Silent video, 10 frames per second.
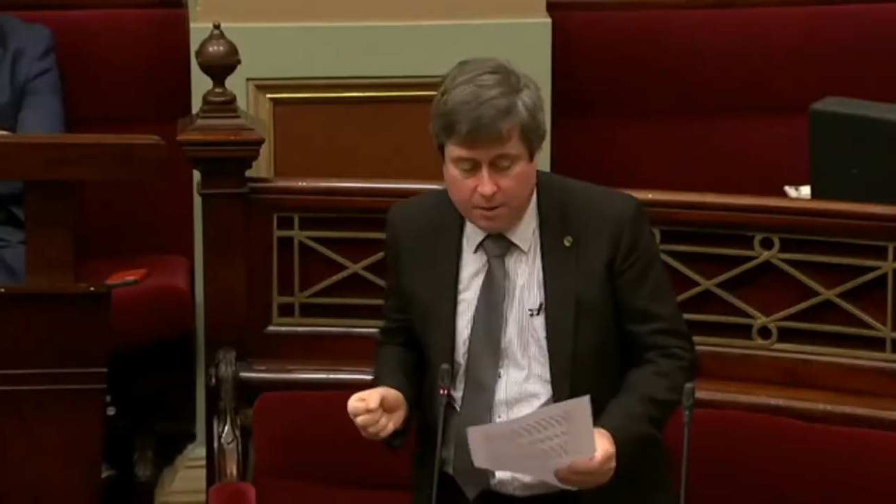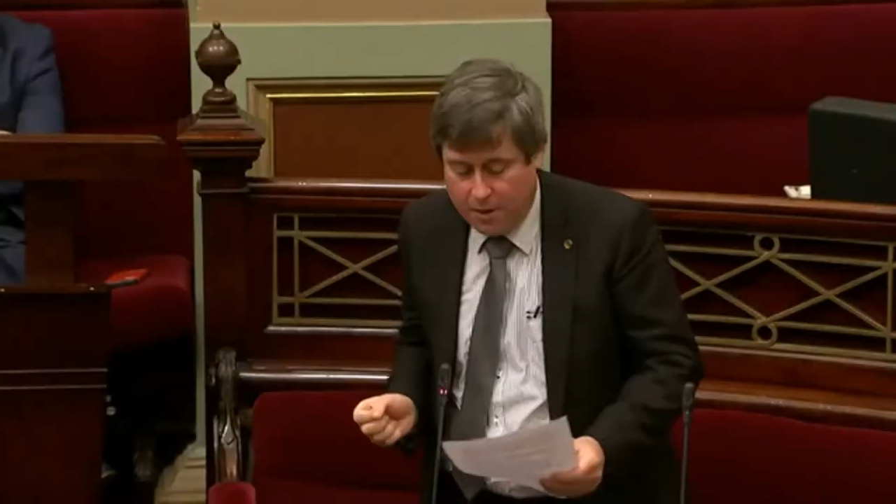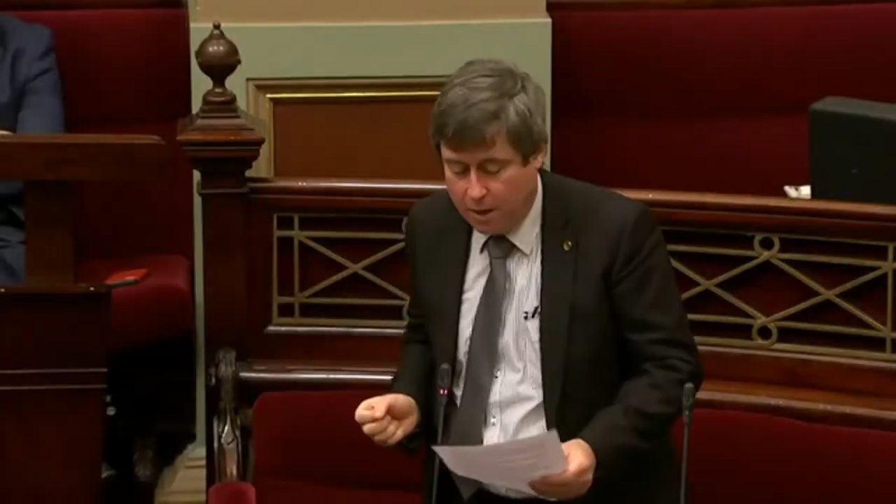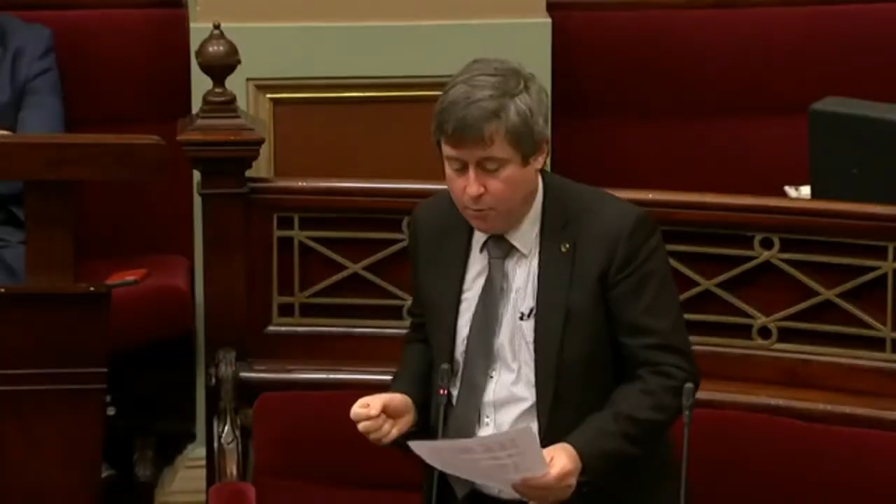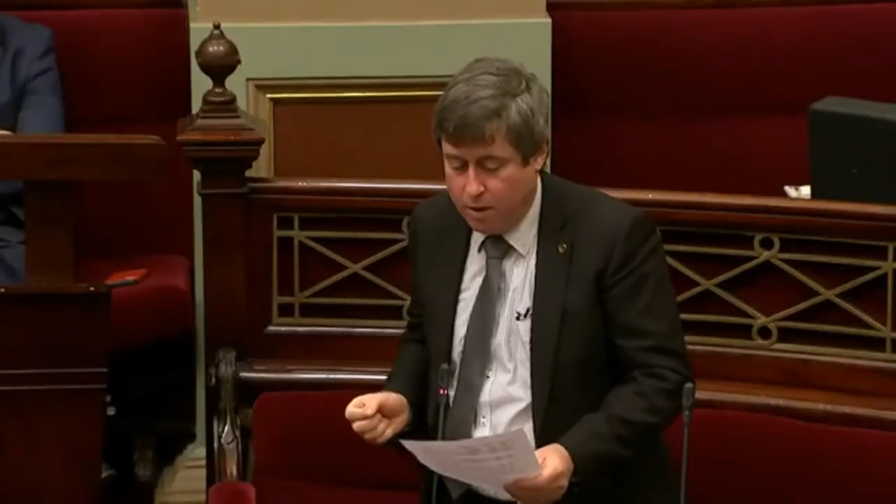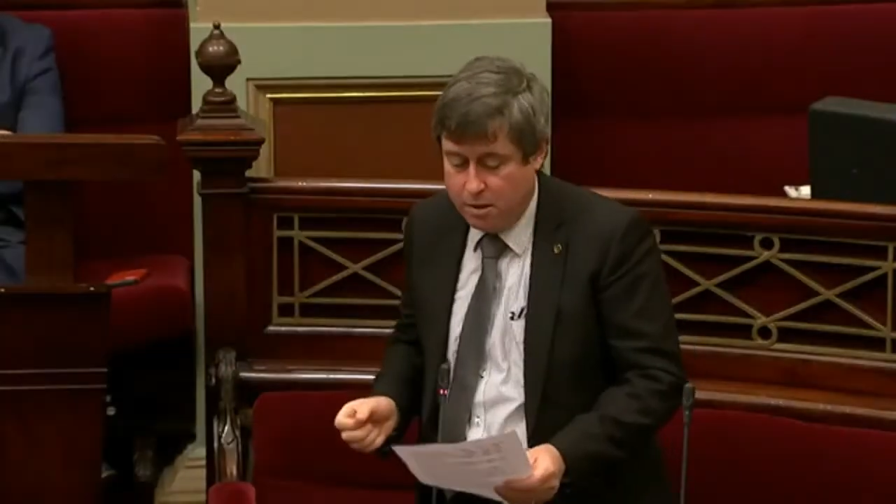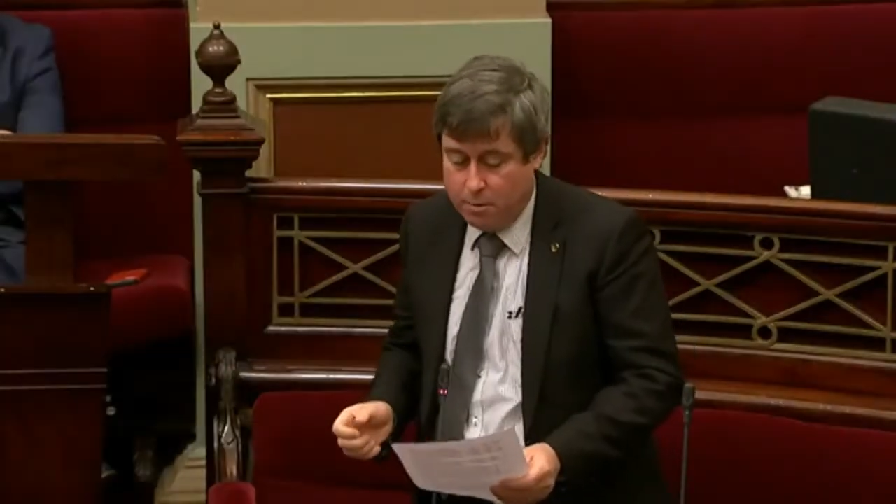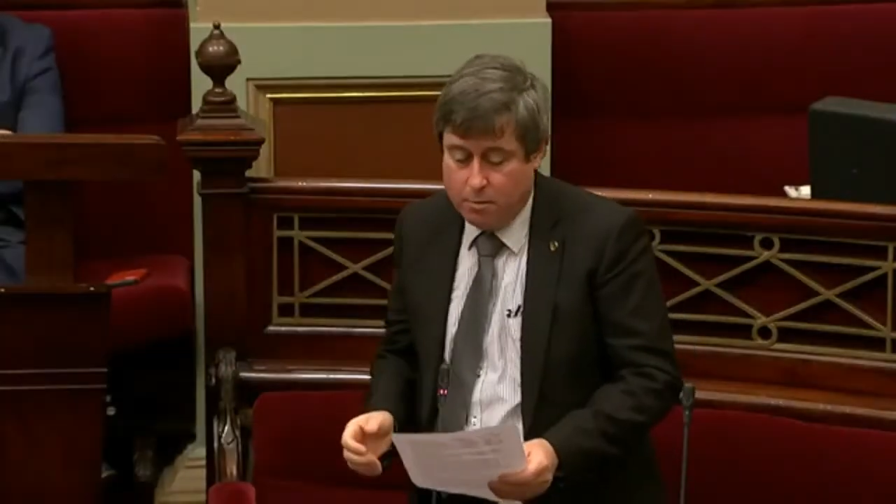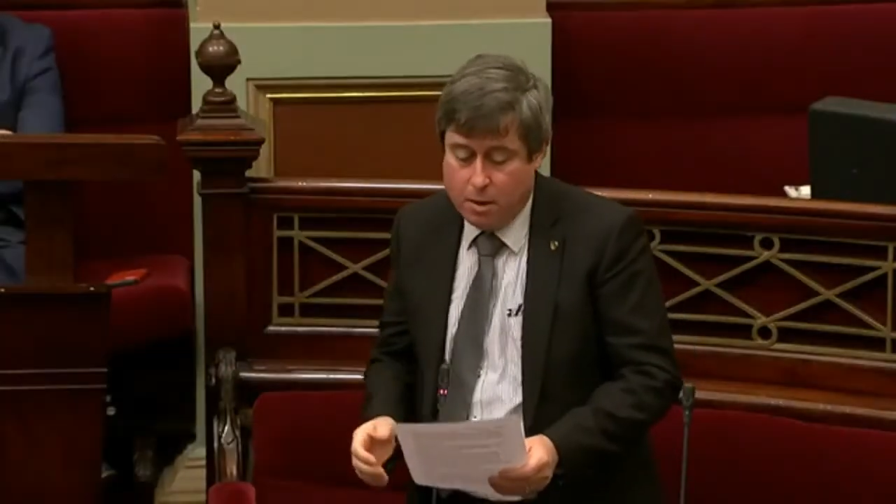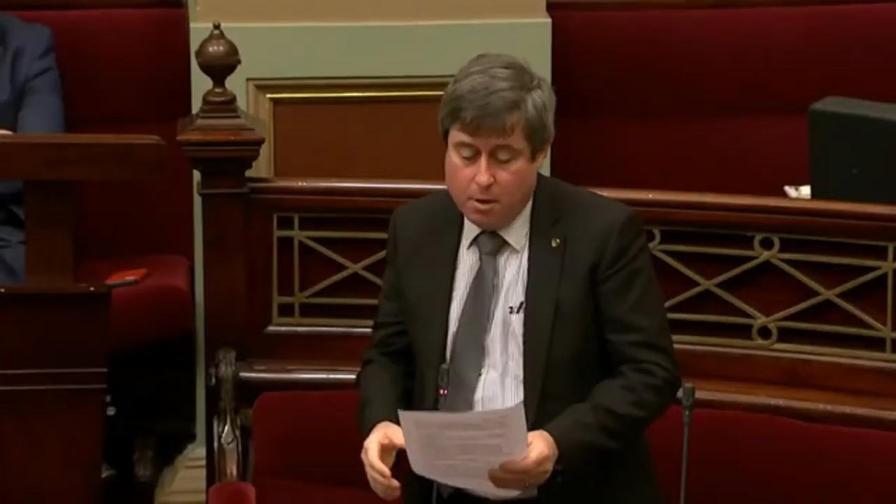Thank you,
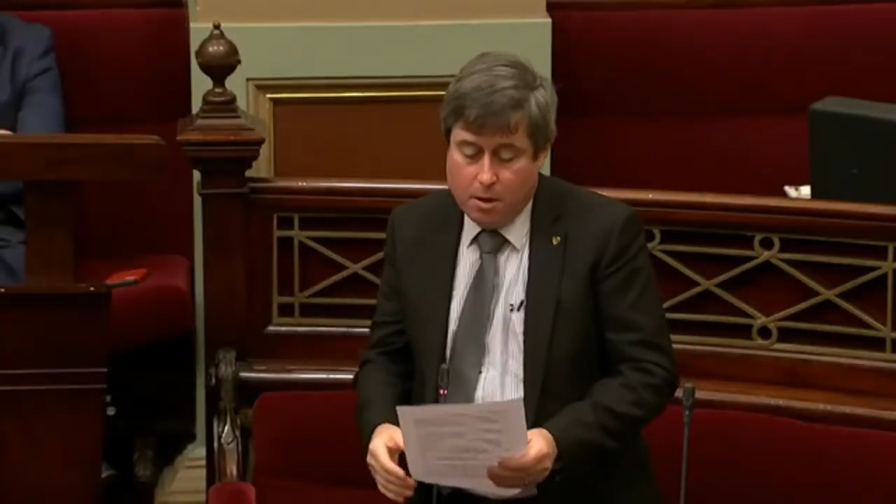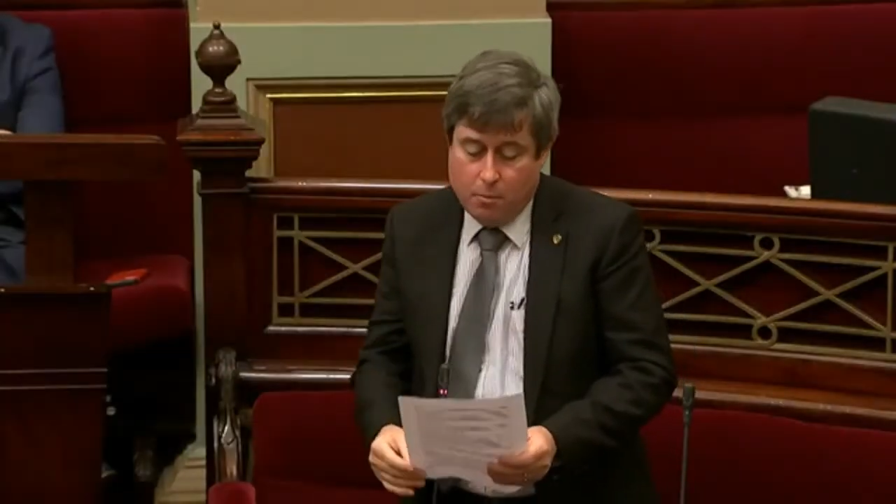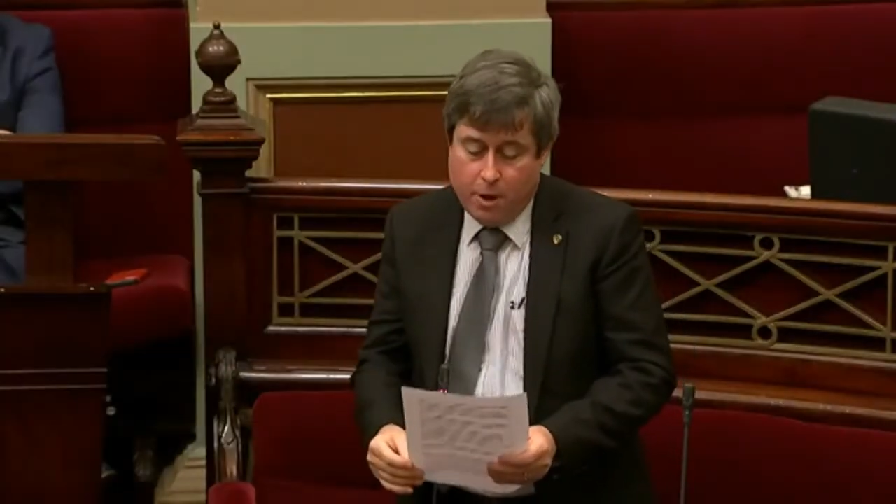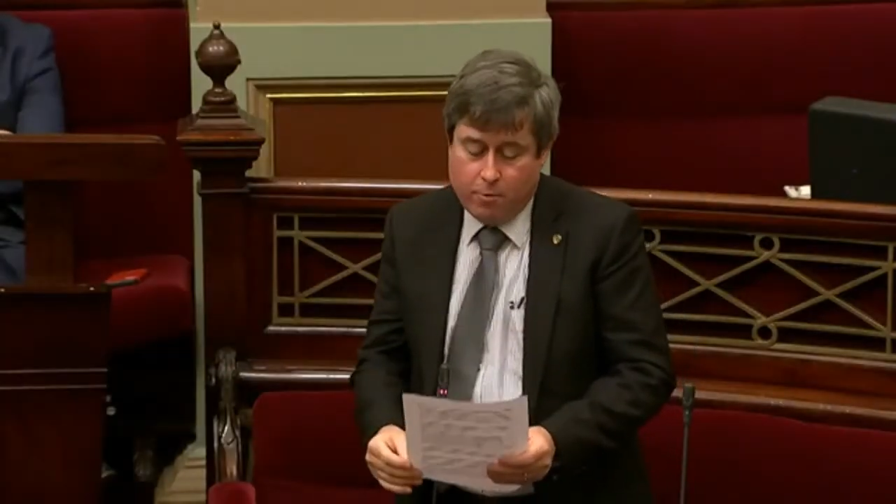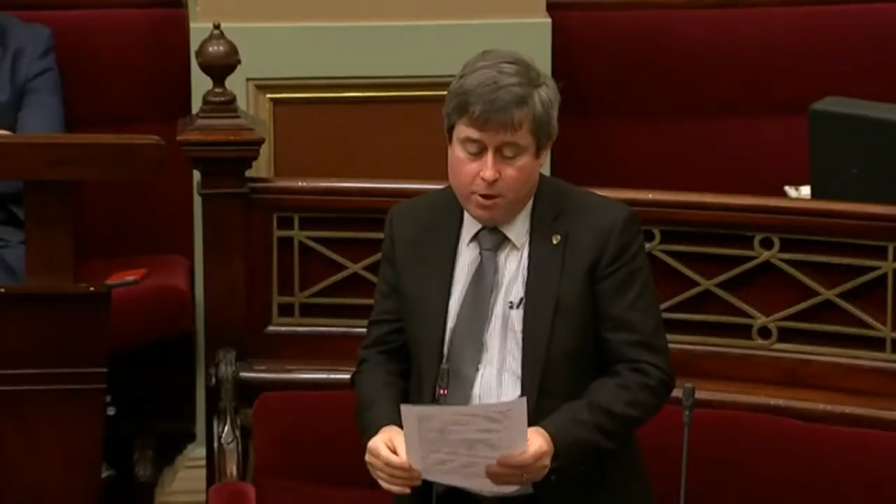President. My